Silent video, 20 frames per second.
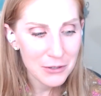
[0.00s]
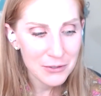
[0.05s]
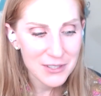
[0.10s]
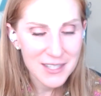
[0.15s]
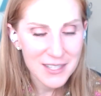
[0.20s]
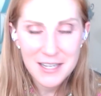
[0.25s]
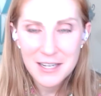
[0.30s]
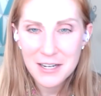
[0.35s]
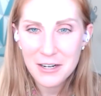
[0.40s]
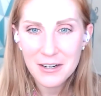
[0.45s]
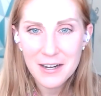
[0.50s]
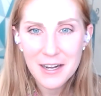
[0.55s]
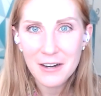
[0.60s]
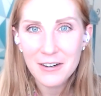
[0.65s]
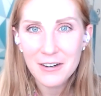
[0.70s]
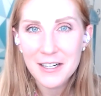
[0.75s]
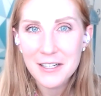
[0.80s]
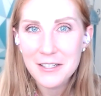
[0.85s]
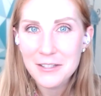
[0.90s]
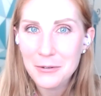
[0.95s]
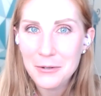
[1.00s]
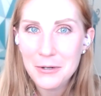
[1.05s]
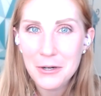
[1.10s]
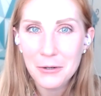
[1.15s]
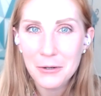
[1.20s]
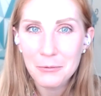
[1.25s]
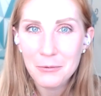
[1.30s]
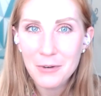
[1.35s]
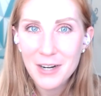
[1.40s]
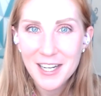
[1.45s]
see your earrings or
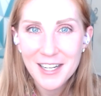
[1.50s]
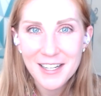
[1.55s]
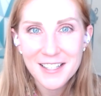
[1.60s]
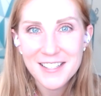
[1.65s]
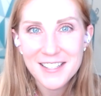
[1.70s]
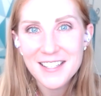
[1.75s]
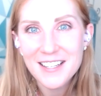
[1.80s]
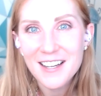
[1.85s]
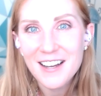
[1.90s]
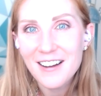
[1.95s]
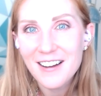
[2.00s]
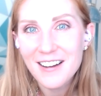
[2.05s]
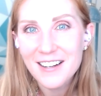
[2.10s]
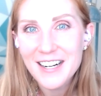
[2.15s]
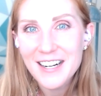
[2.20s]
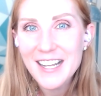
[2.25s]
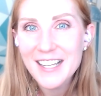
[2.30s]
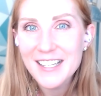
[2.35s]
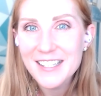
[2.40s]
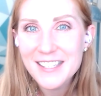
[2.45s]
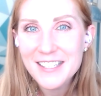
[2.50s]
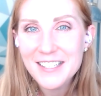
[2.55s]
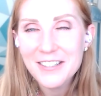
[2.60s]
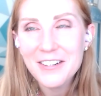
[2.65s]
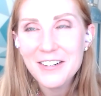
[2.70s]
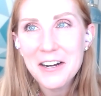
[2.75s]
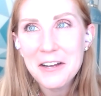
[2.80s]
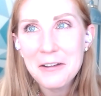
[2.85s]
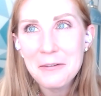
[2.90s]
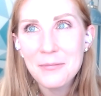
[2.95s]
your rings on
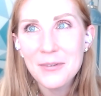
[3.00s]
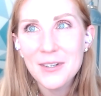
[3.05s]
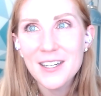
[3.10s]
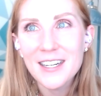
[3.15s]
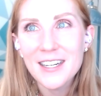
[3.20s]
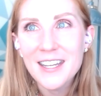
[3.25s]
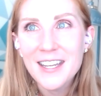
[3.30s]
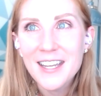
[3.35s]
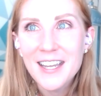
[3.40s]
Instagram, but